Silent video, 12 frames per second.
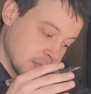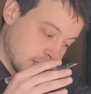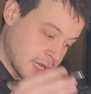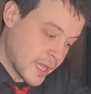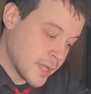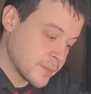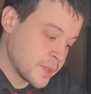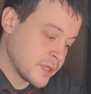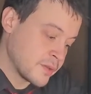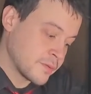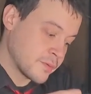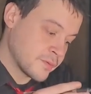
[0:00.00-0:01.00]

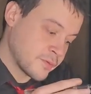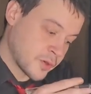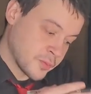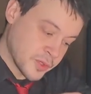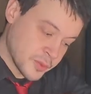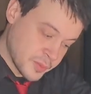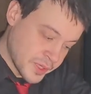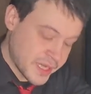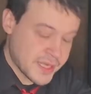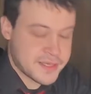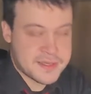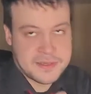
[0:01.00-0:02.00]
Coming from the
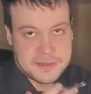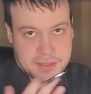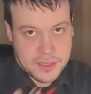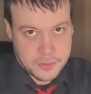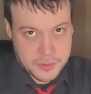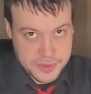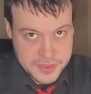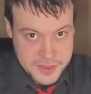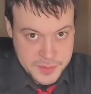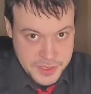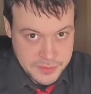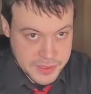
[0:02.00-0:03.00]
past and our
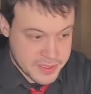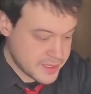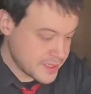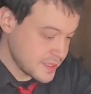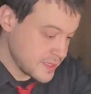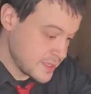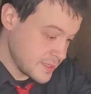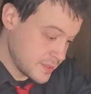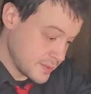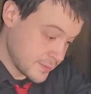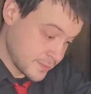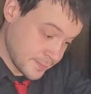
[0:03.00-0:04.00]
experiences,
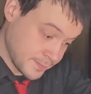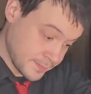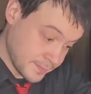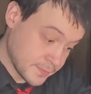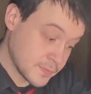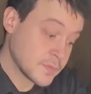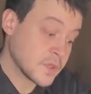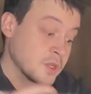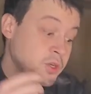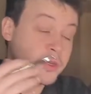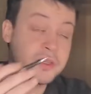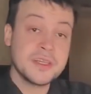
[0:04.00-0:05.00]

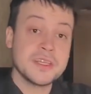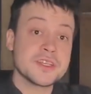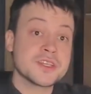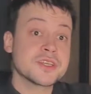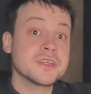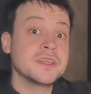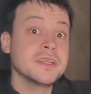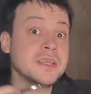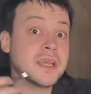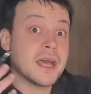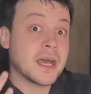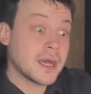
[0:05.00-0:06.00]

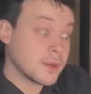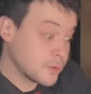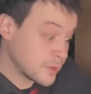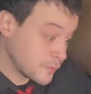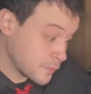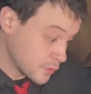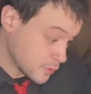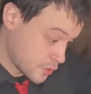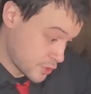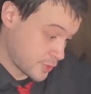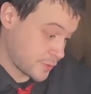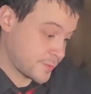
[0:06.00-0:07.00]
conditioning our
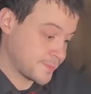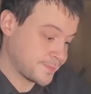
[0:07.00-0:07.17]
future